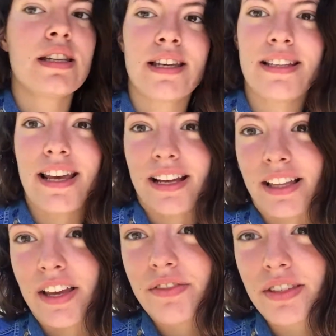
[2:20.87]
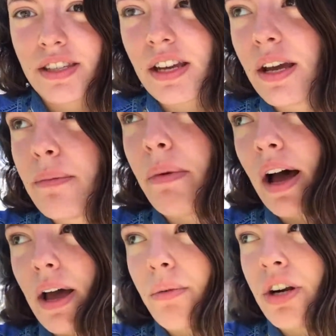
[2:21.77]
Sunset Cliffs,
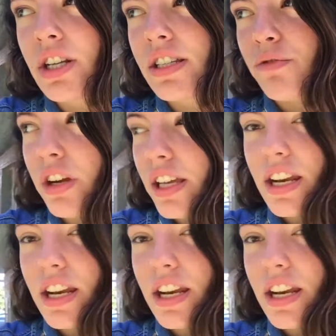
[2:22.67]
but we're just really